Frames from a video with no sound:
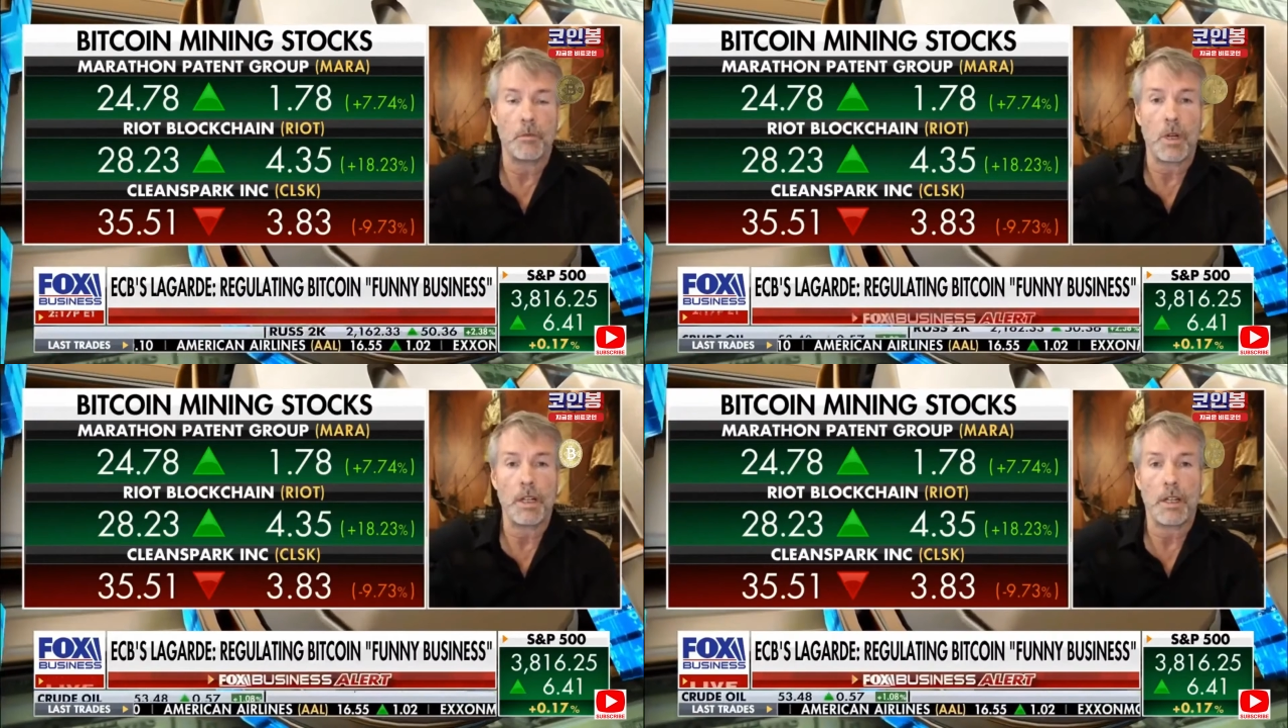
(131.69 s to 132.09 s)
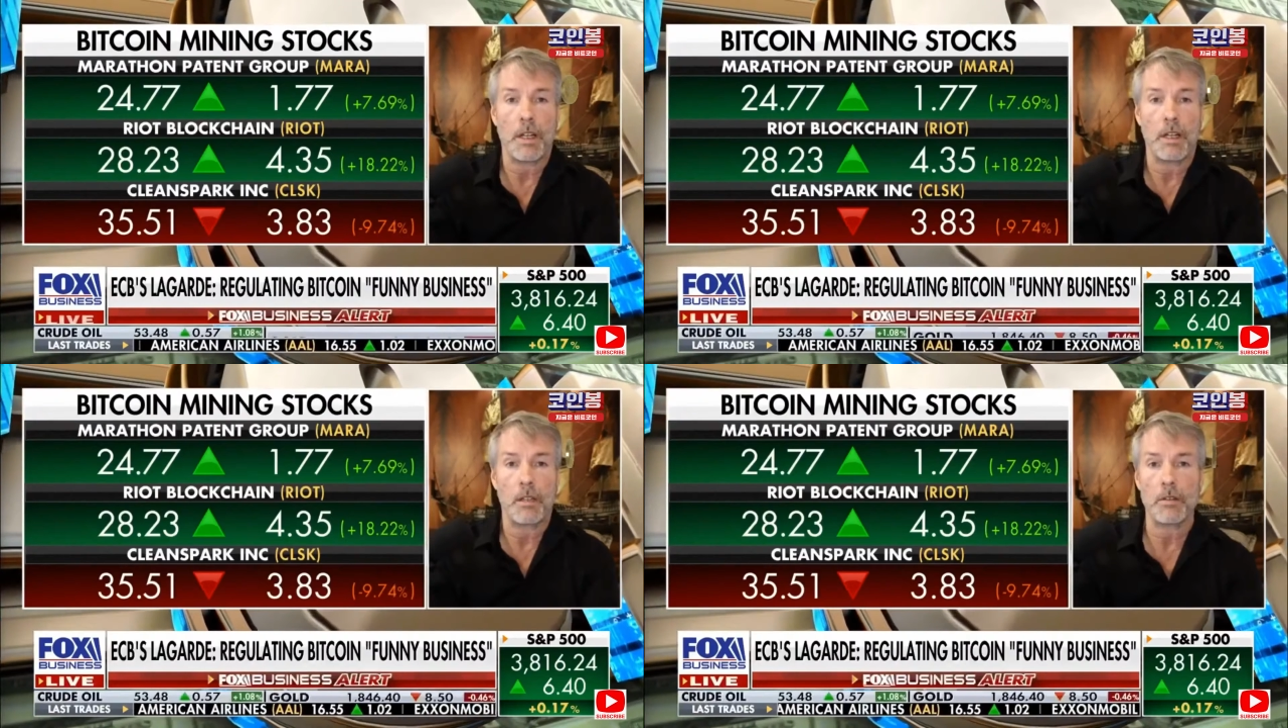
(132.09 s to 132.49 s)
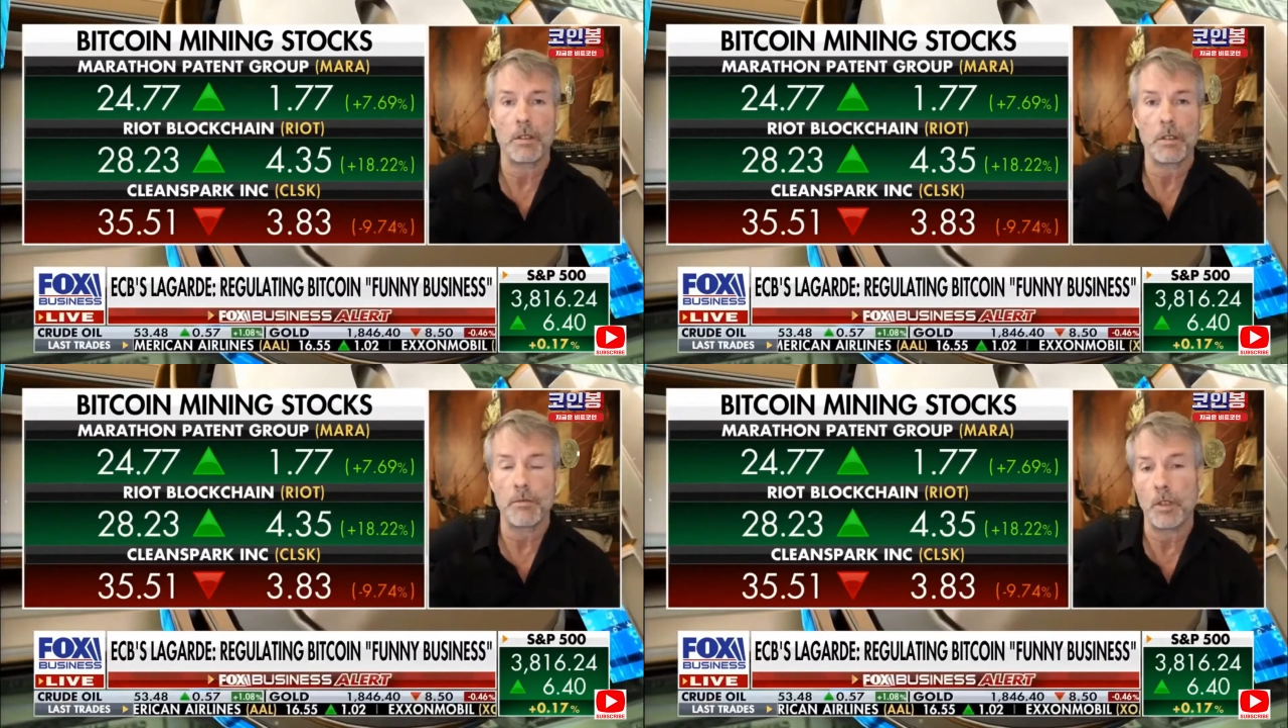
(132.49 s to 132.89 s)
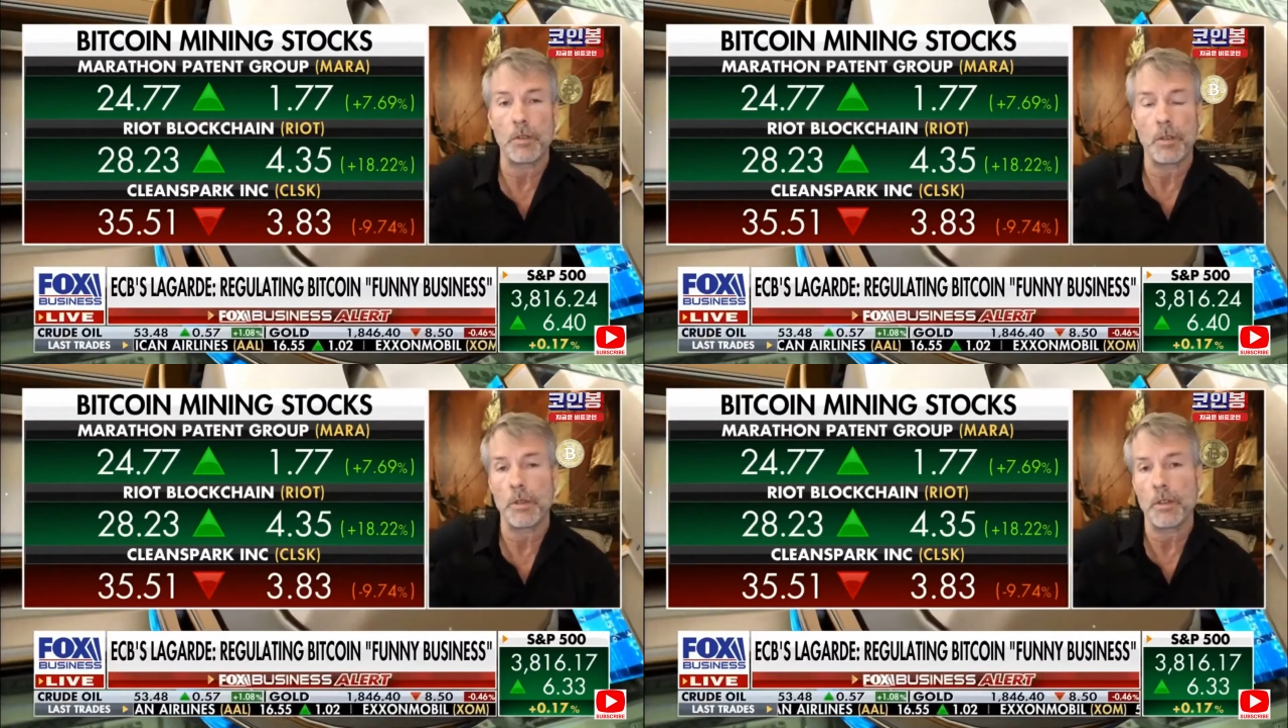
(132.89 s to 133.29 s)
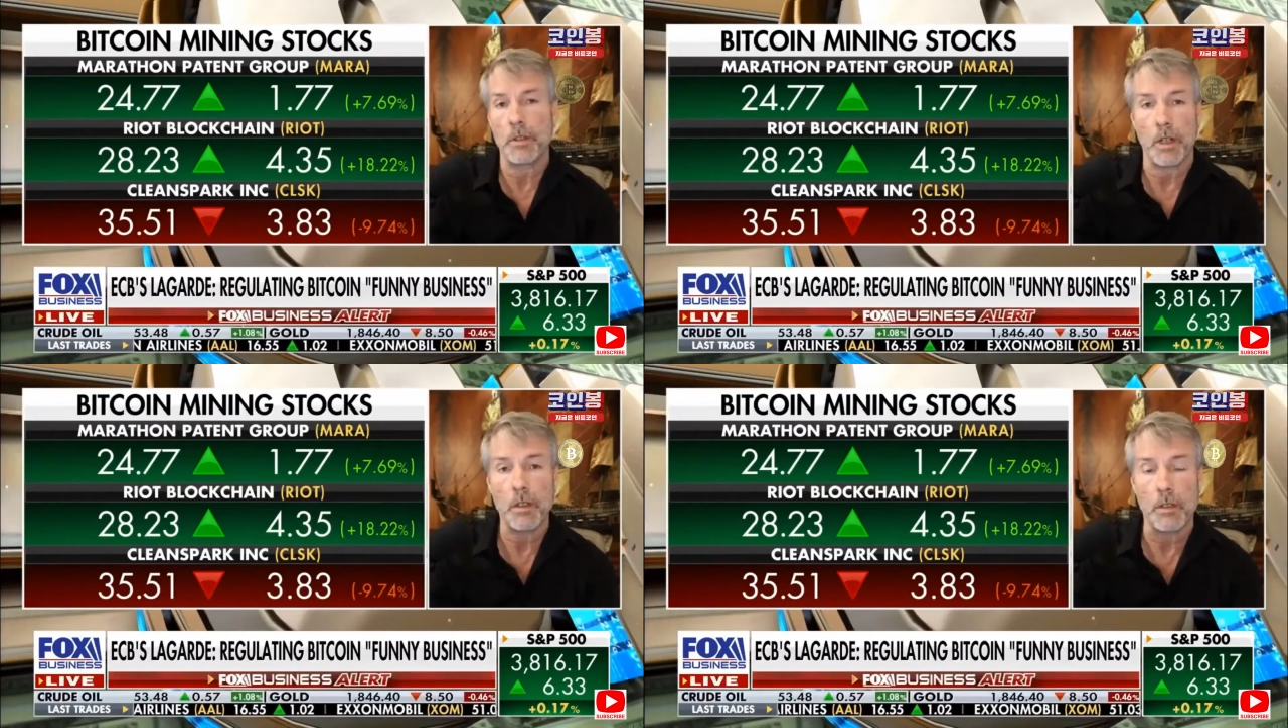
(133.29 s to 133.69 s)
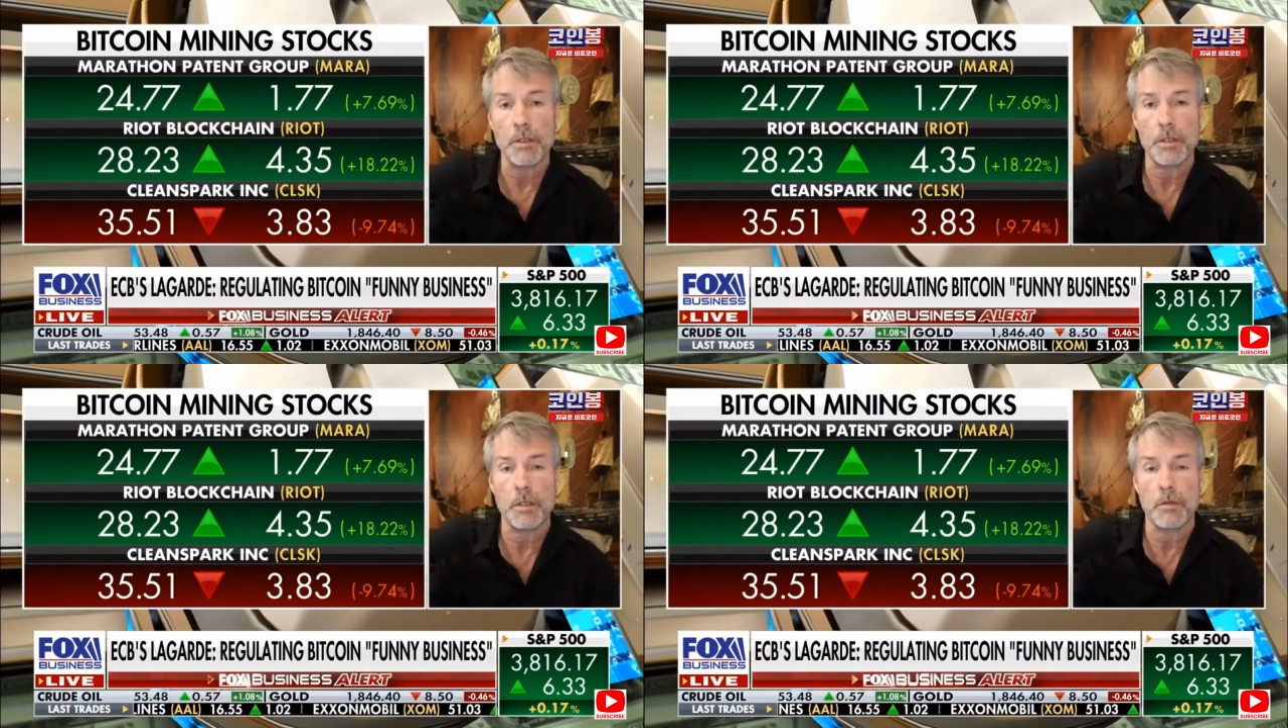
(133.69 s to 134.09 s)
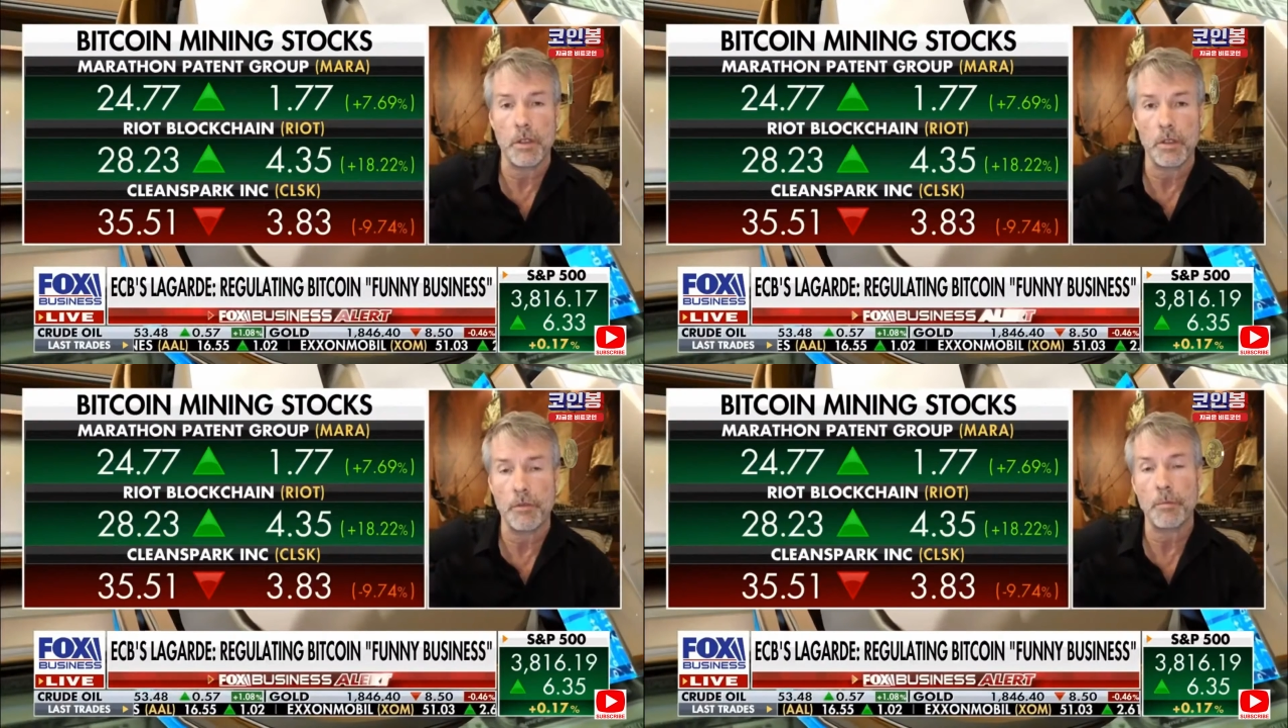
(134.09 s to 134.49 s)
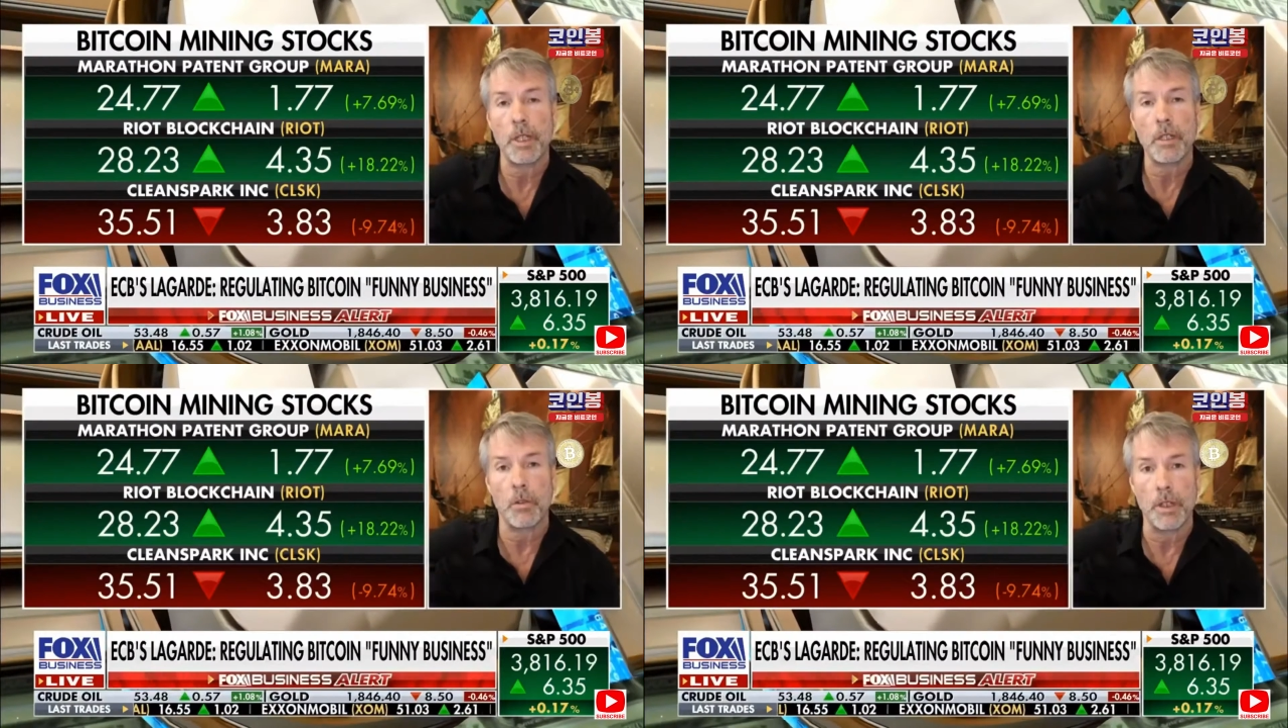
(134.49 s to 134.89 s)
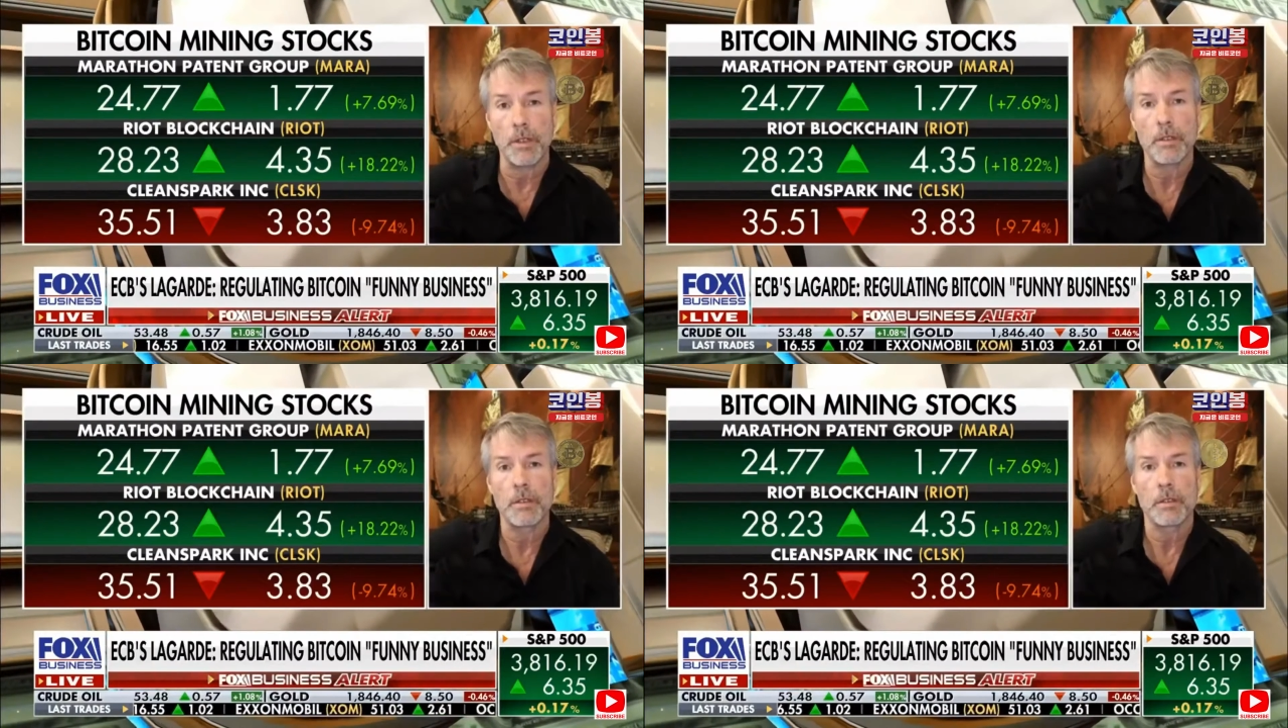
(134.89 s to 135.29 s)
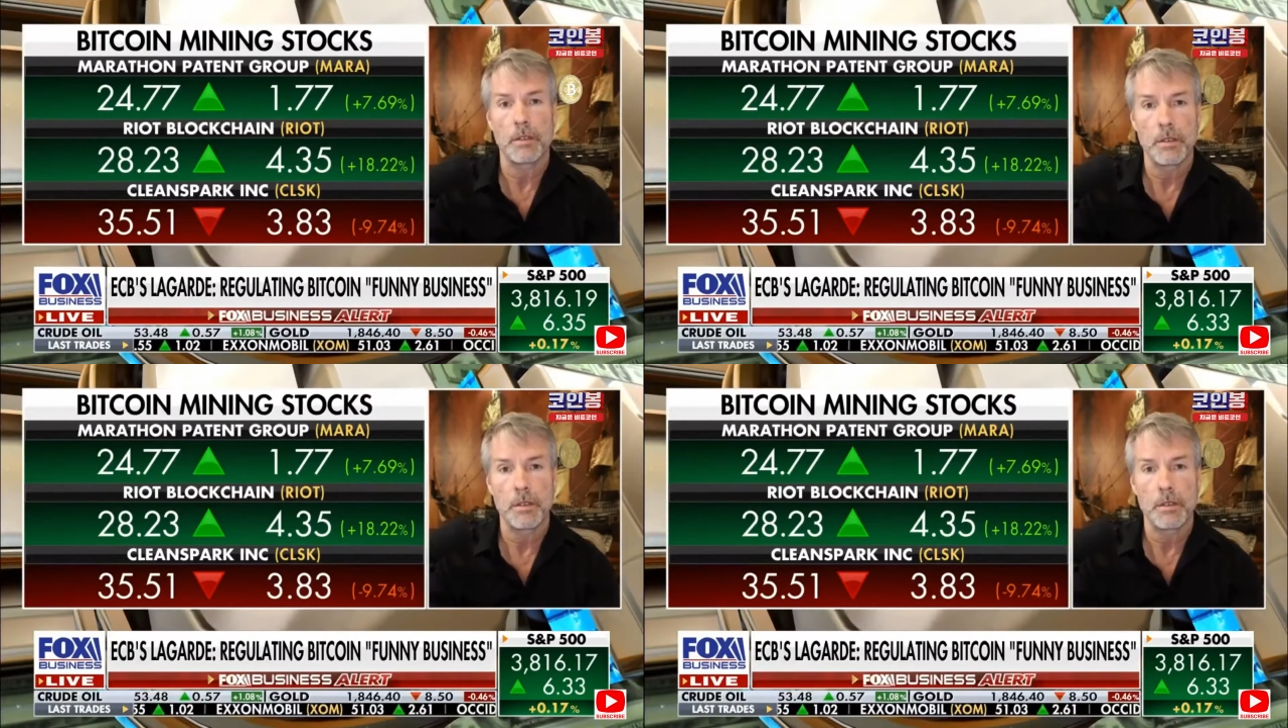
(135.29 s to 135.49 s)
And right now, they're voting with their dollars, and they're voting for Bitcoin.